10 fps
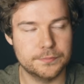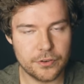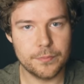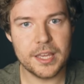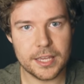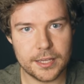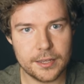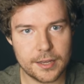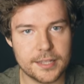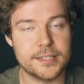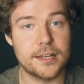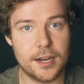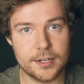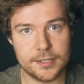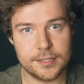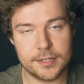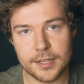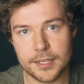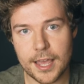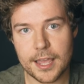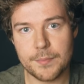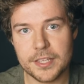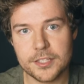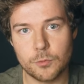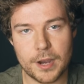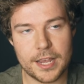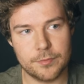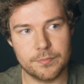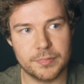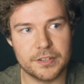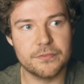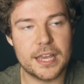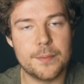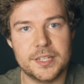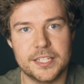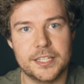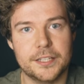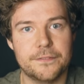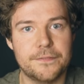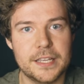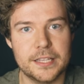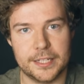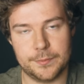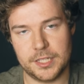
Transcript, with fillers: For me, as an artist, a game is a way to convey a particular feeling,